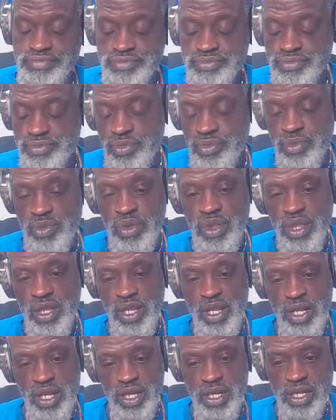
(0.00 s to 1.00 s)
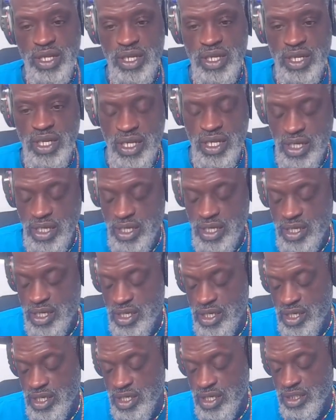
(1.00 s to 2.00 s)
Folk tales from
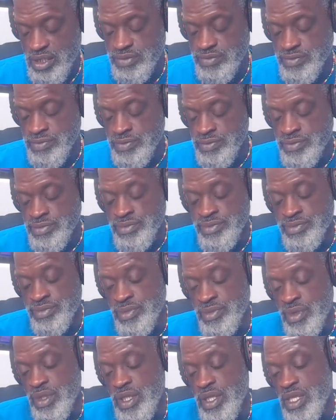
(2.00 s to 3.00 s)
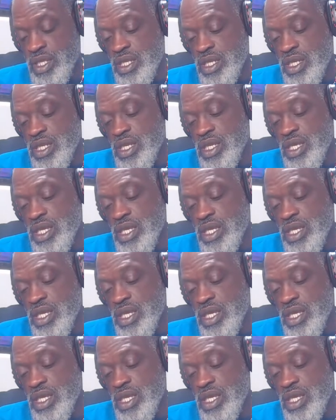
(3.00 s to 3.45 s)
folk tales. Folk Folk